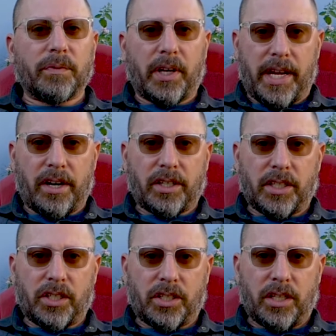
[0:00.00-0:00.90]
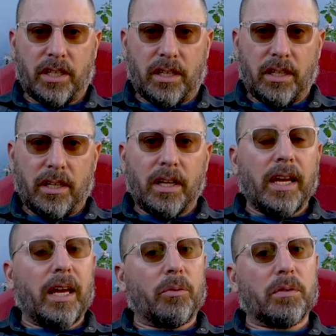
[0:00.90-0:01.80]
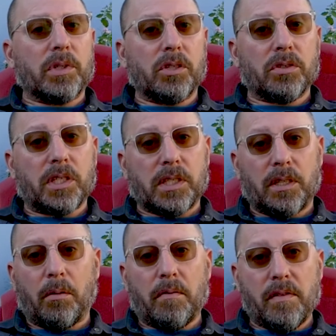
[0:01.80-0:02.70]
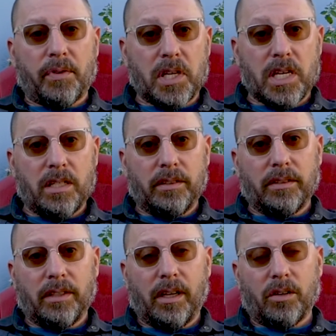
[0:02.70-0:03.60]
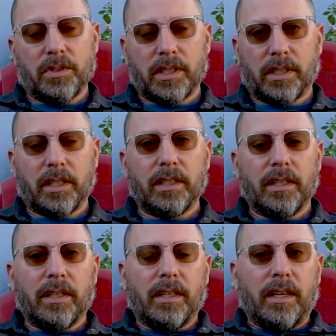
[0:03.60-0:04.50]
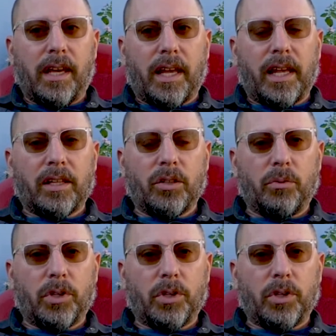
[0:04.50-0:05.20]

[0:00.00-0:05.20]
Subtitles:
for air conditioning. We've been using some of it for heat recently. And